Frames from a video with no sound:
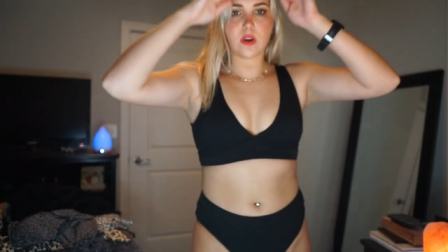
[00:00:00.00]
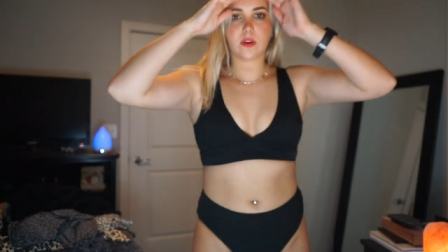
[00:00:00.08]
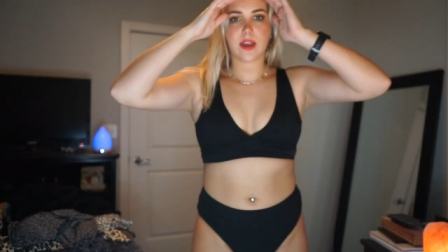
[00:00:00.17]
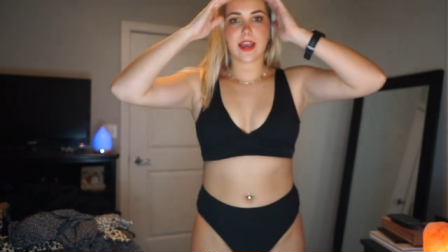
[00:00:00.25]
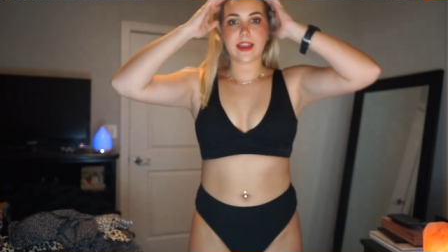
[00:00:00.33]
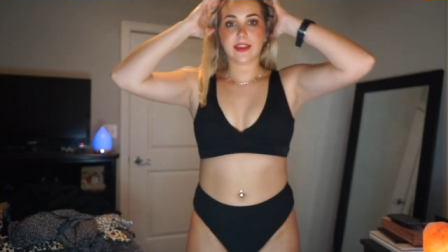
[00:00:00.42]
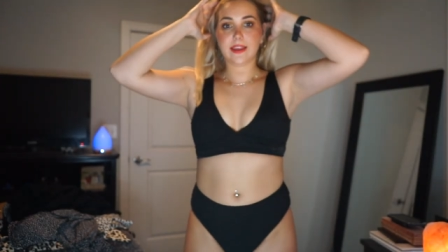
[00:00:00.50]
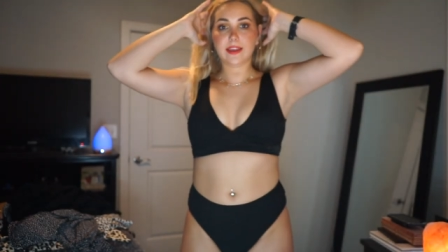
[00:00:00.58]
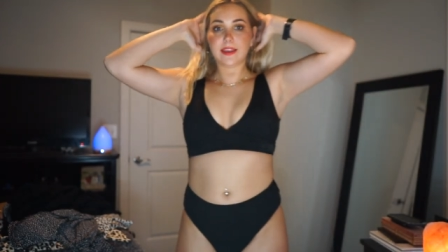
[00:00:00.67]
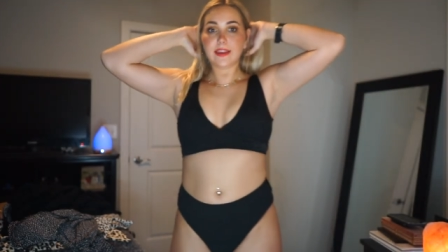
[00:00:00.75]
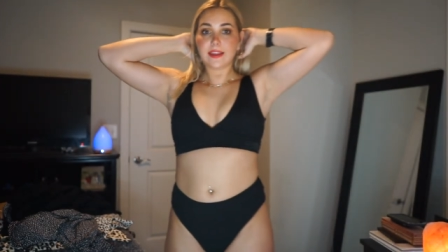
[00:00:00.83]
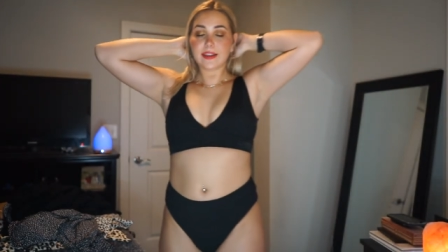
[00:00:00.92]
Okay,
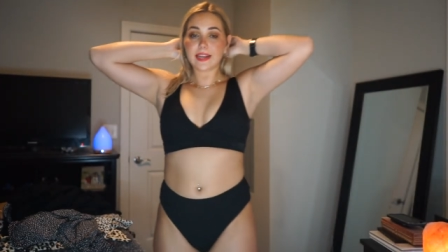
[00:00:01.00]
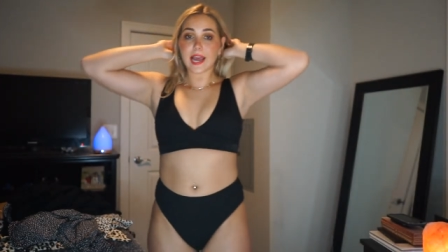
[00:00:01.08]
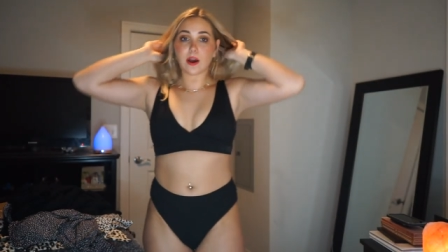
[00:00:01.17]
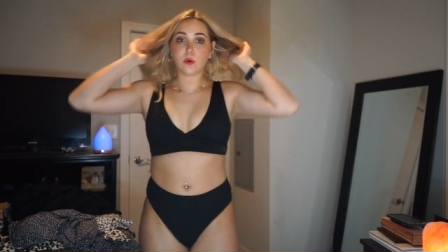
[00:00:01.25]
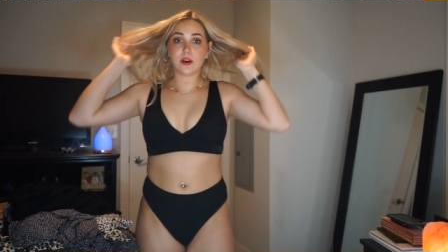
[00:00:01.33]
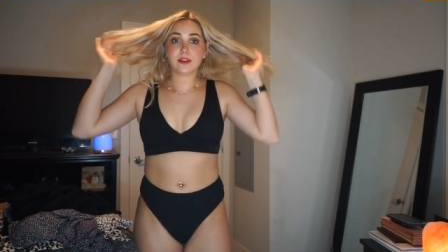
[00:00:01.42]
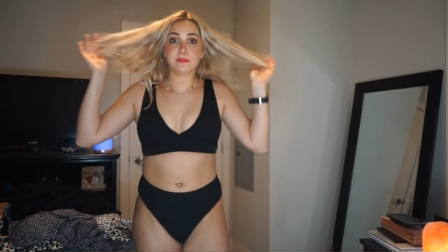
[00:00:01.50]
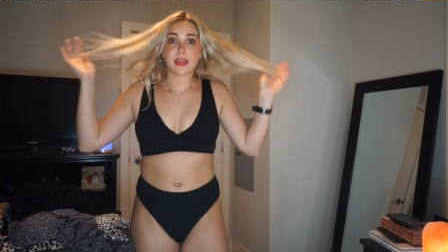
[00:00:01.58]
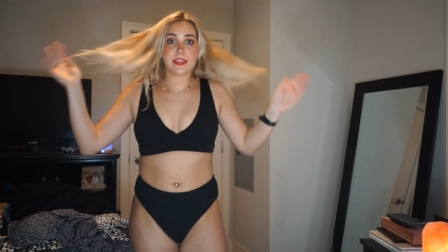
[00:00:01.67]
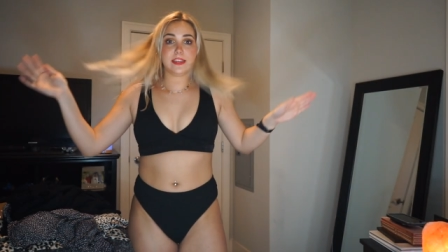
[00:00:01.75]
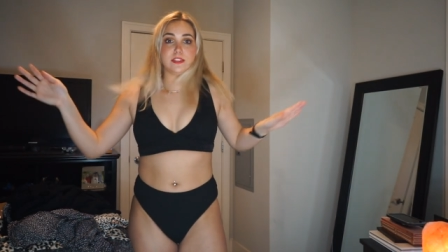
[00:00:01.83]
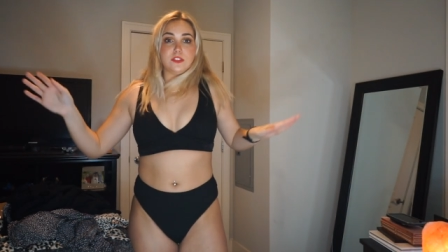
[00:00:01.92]
now on
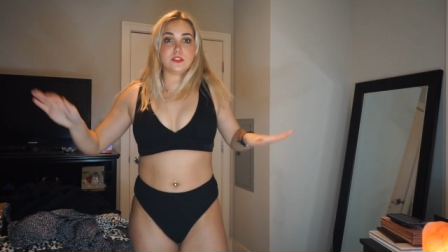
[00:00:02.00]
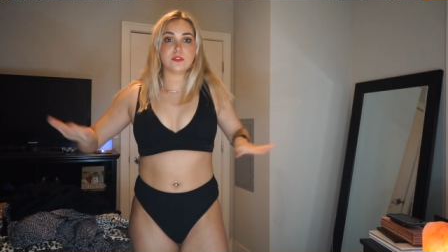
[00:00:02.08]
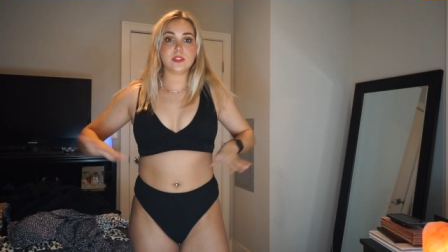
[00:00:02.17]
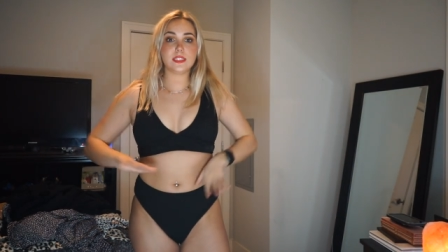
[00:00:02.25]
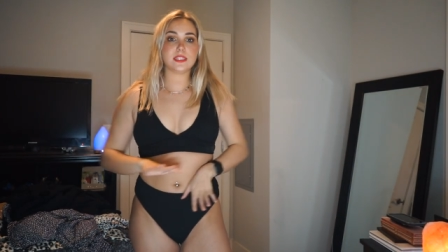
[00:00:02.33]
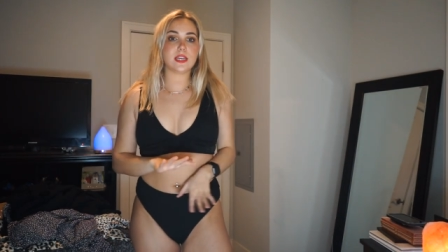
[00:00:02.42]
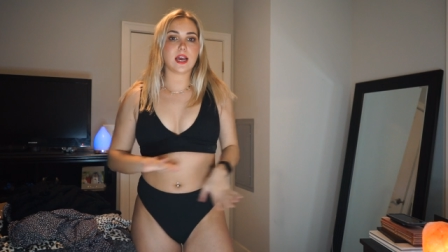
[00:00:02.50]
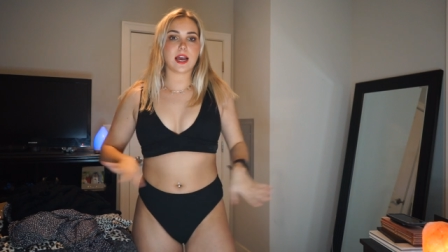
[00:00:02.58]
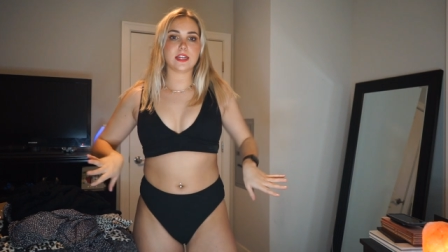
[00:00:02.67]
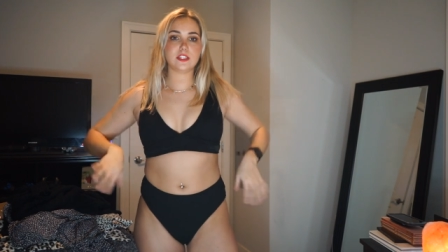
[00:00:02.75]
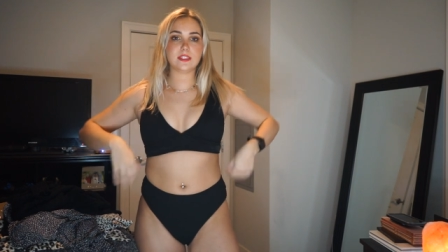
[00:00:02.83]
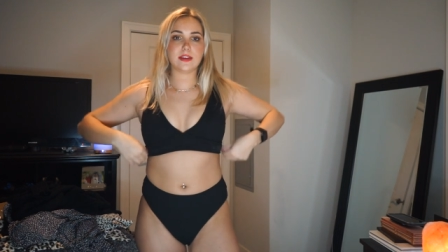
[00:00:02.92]
bathing suits,
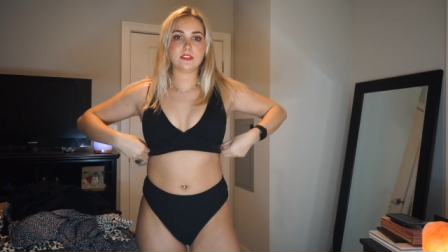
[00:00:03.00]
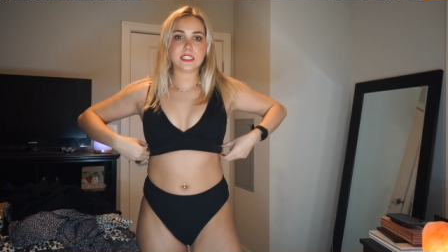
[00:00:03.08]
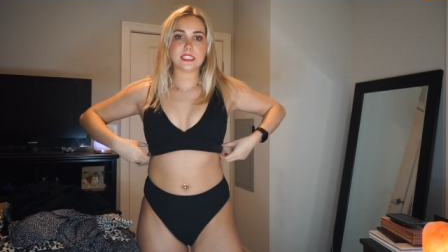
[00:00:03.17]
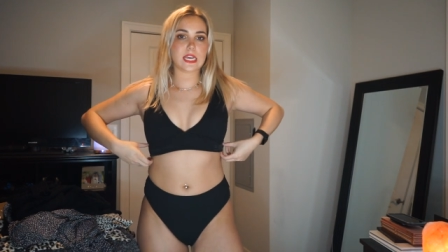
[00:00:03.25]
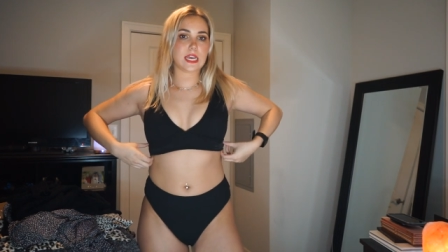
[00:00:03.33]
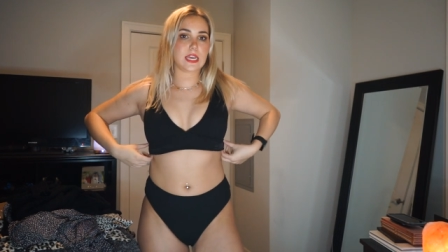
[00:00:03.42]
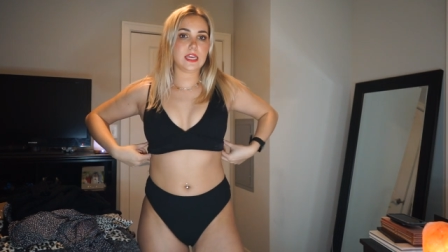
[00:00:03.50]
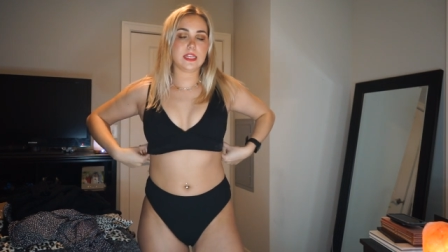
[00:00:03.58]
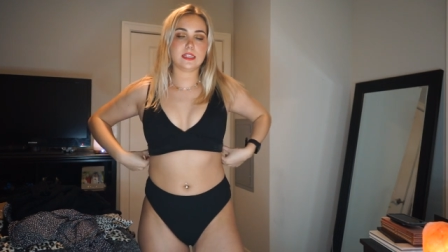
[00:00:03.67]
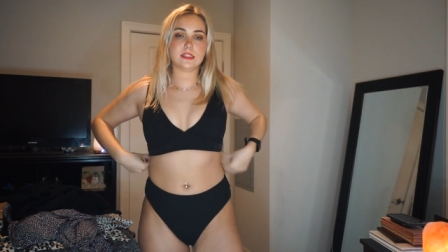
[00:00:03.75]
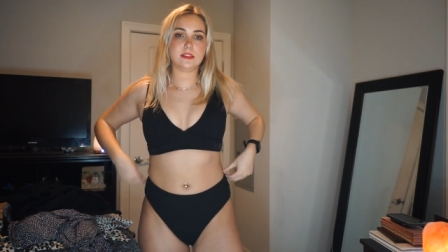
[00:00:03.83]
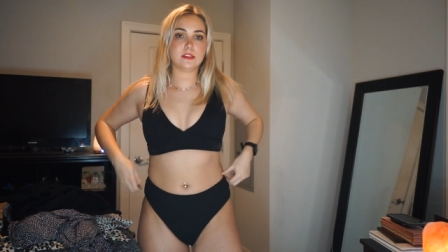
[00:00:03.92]
I just have to say,
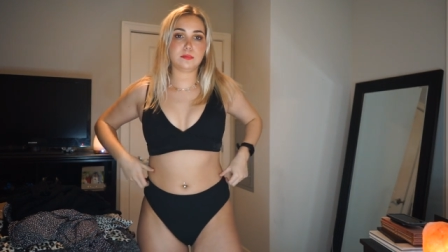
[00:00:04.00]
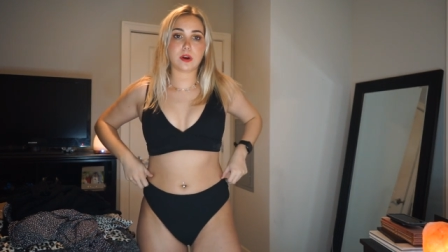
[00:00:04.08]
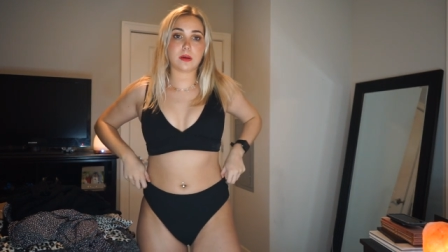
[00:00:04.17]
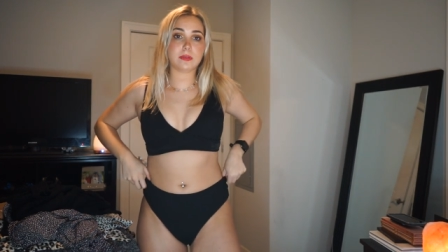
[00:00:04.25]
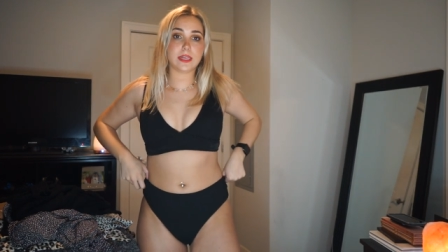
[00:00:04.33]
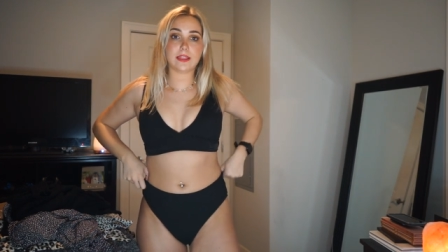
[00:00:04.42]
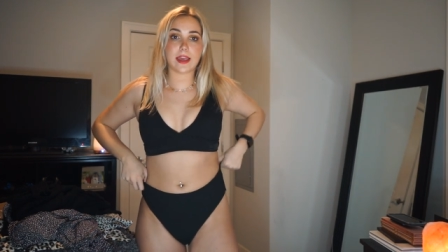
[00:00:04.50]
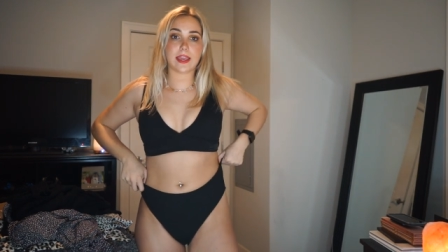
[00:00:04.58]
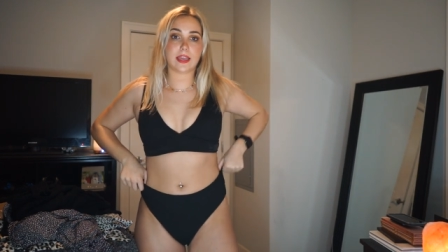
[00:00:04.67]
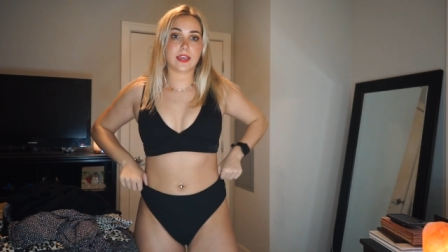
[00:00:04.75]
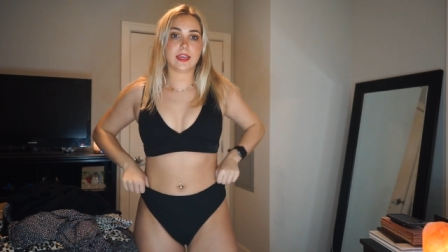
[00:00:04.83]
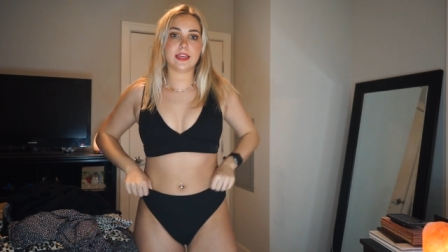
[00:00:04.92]
this is probably
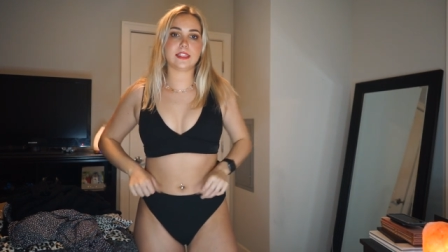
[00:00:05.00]
like,